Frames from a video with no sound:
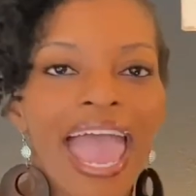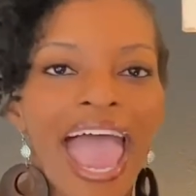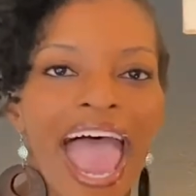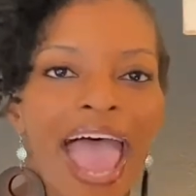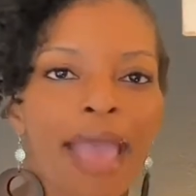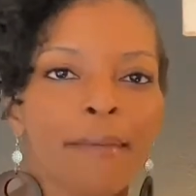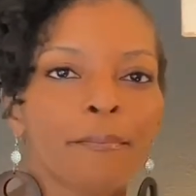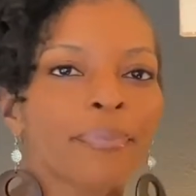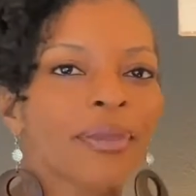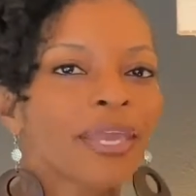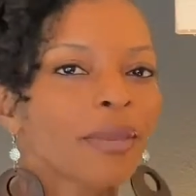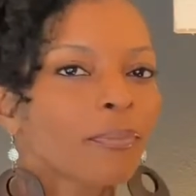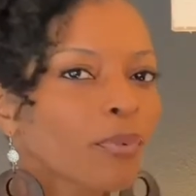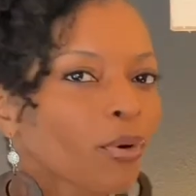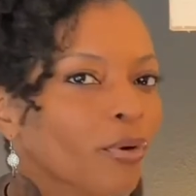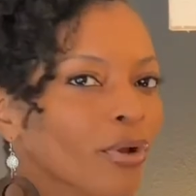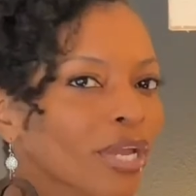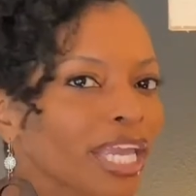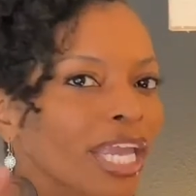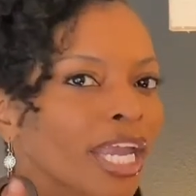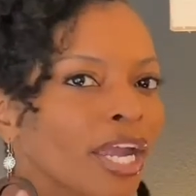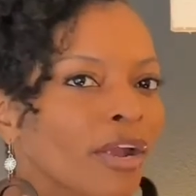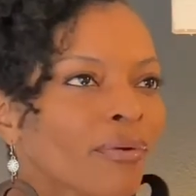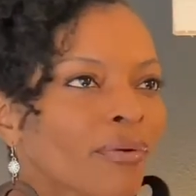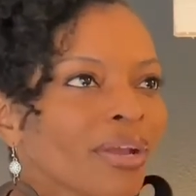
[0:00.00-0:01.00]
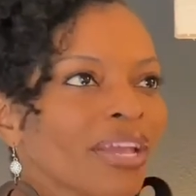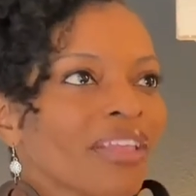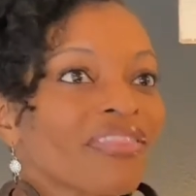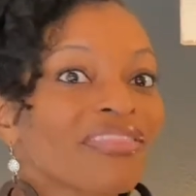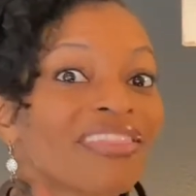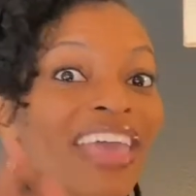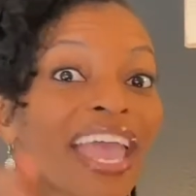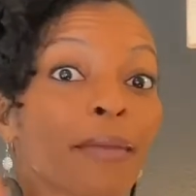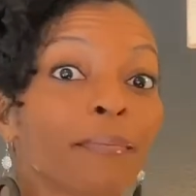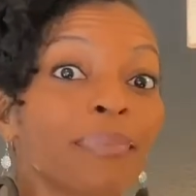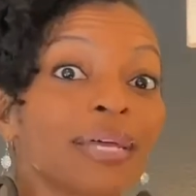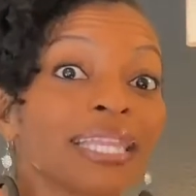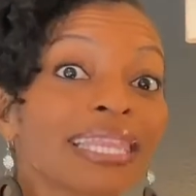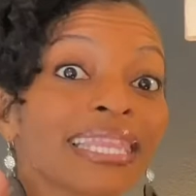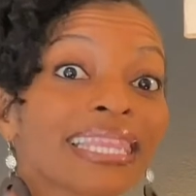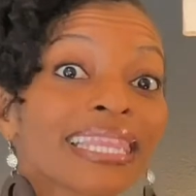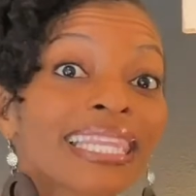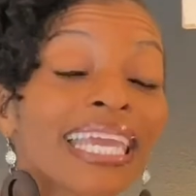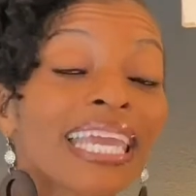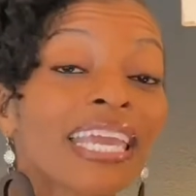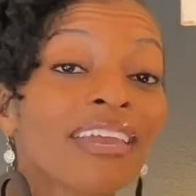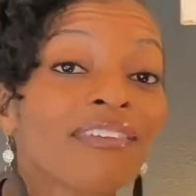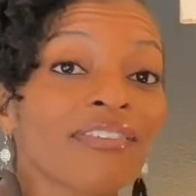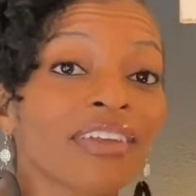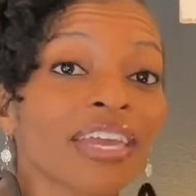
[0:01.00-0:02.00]
And people hear it, they
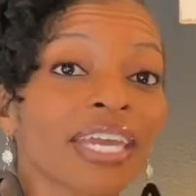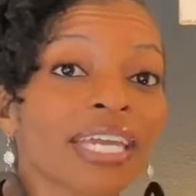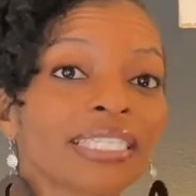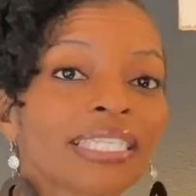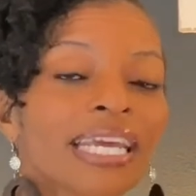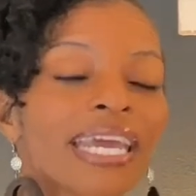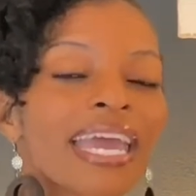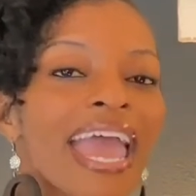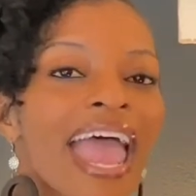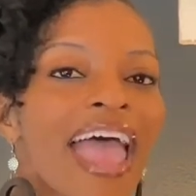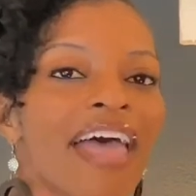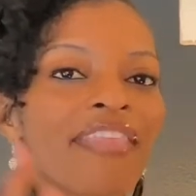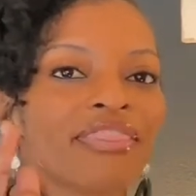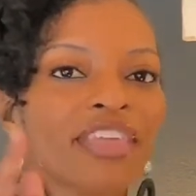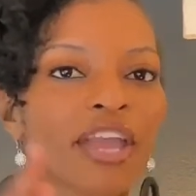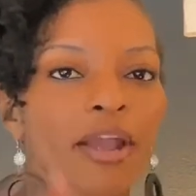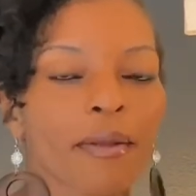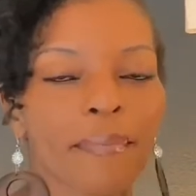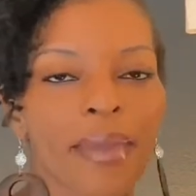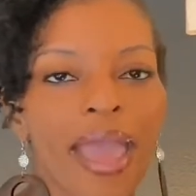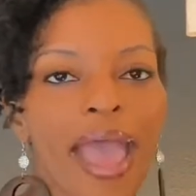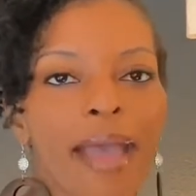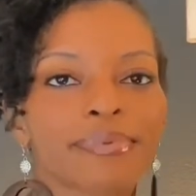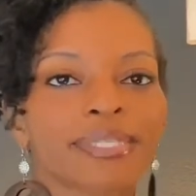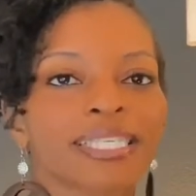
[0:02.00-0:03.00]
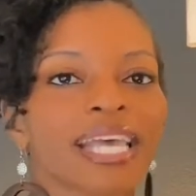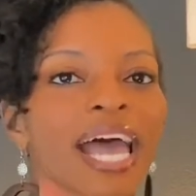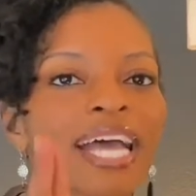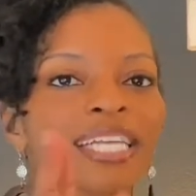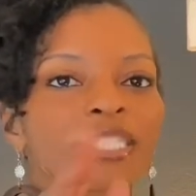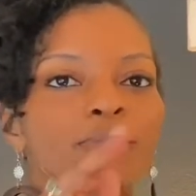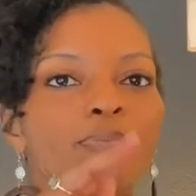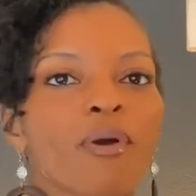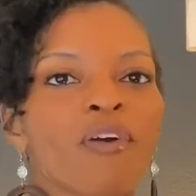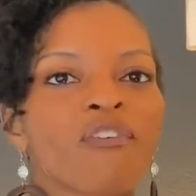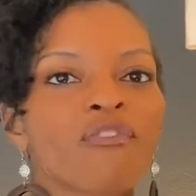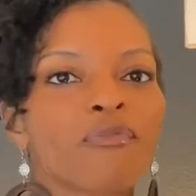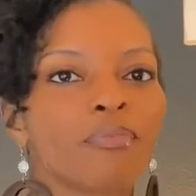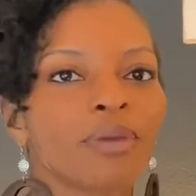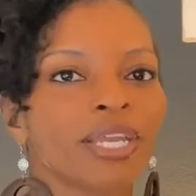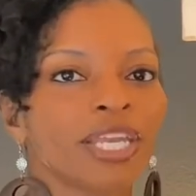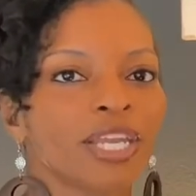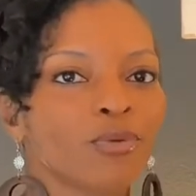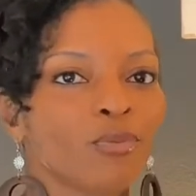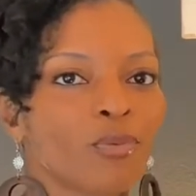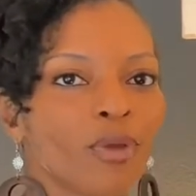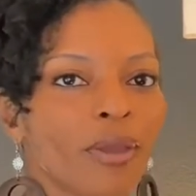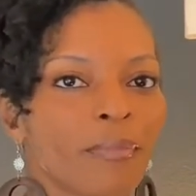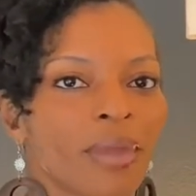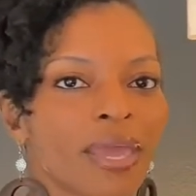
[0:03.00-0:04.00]
believe it, and they're baptized, both men
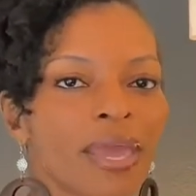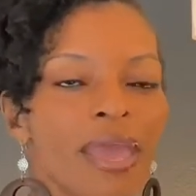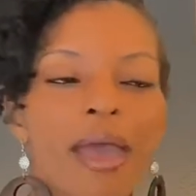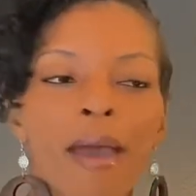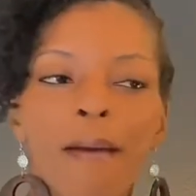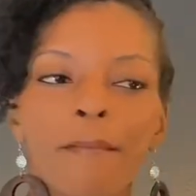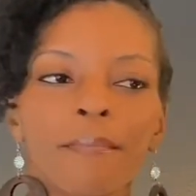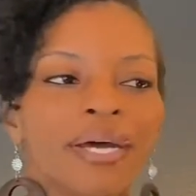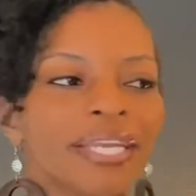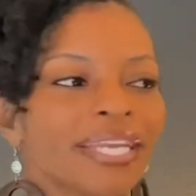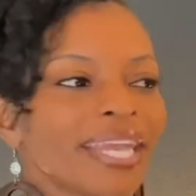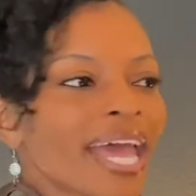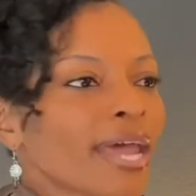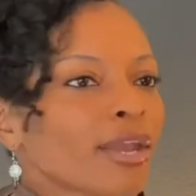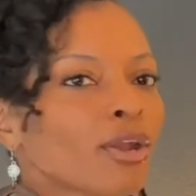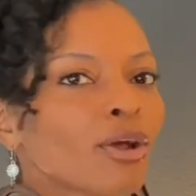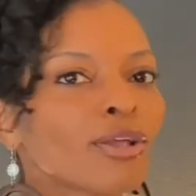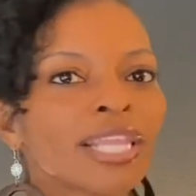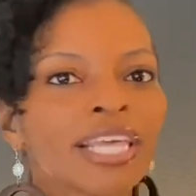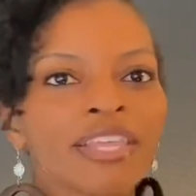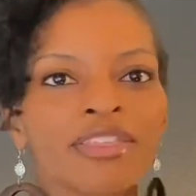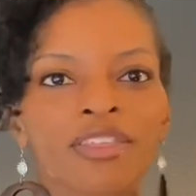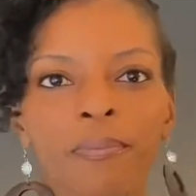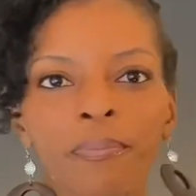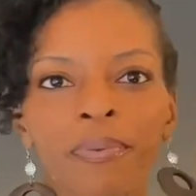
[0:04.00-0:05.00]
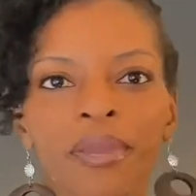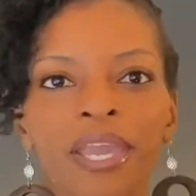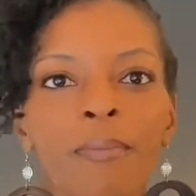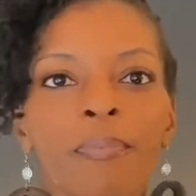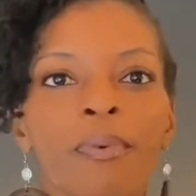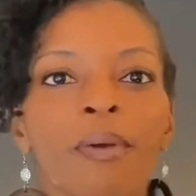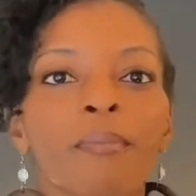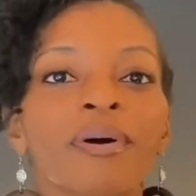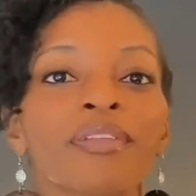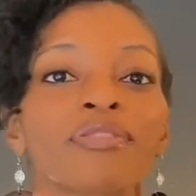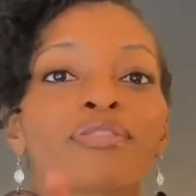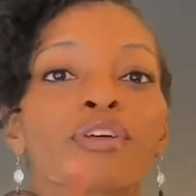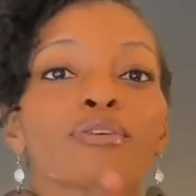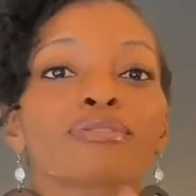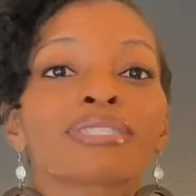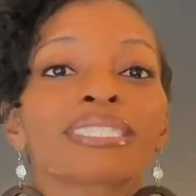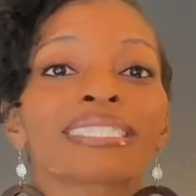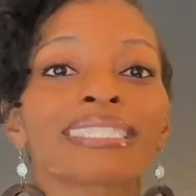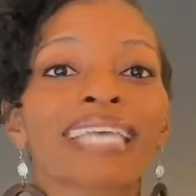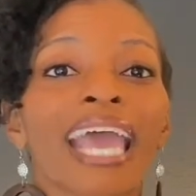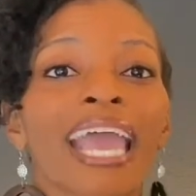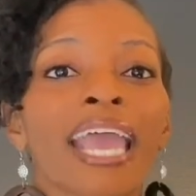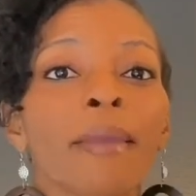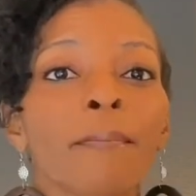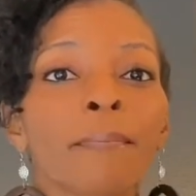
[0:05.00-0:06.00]
and women. But not only the people, but those
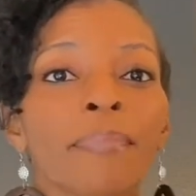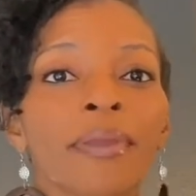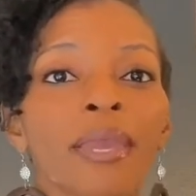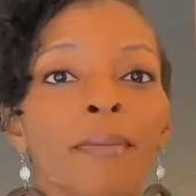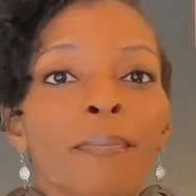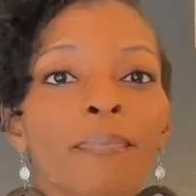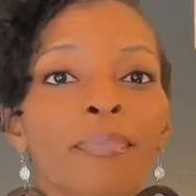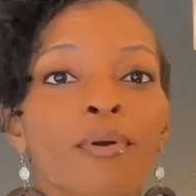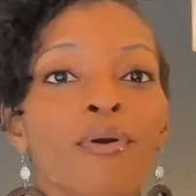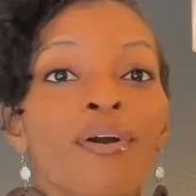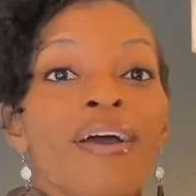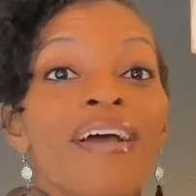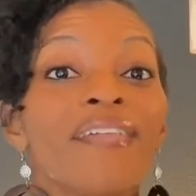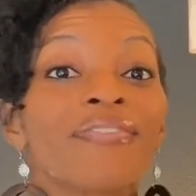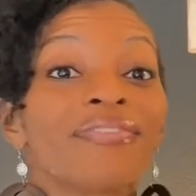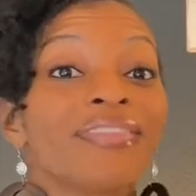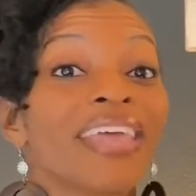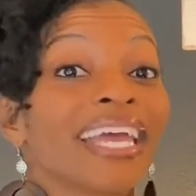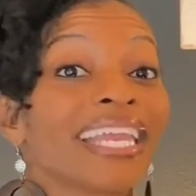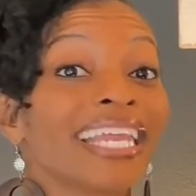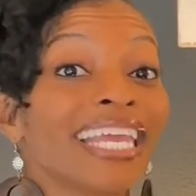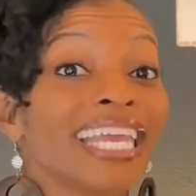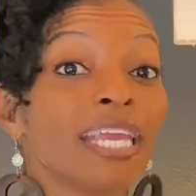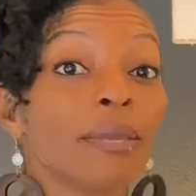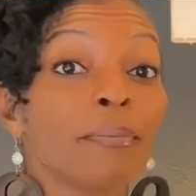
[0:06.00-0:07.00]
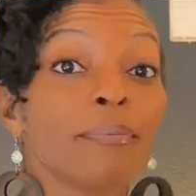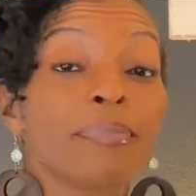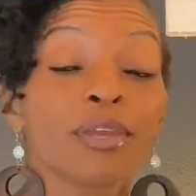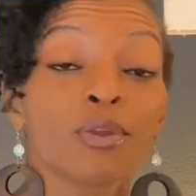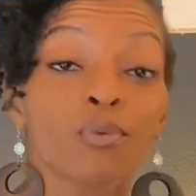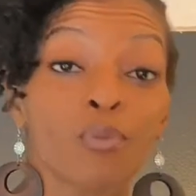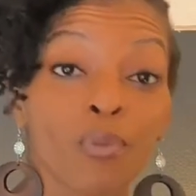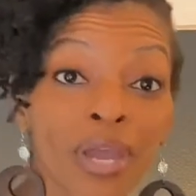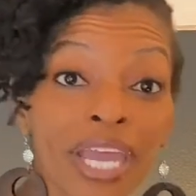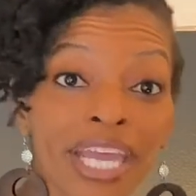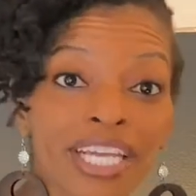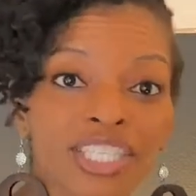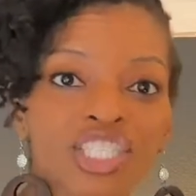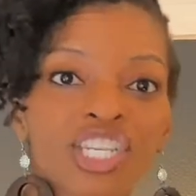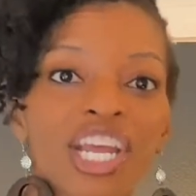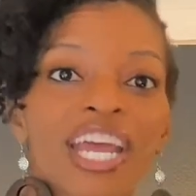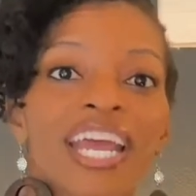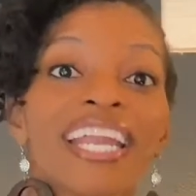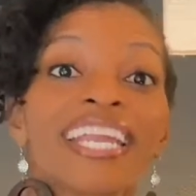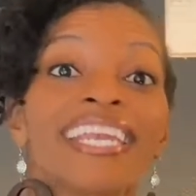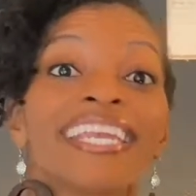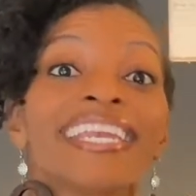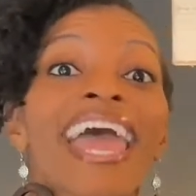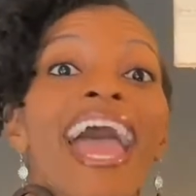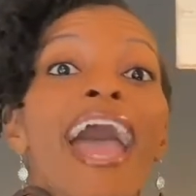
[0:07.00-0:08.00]
same people that he bewitched,
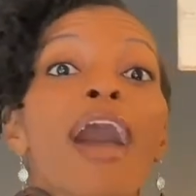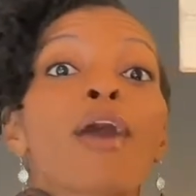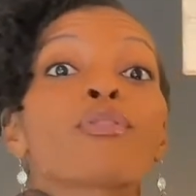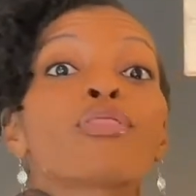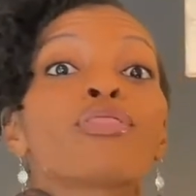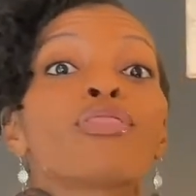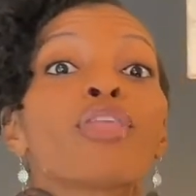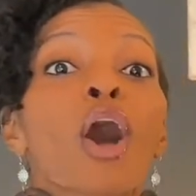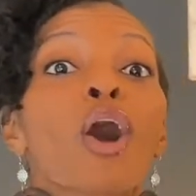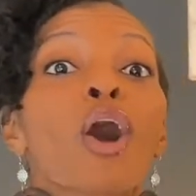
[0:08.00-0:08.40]
now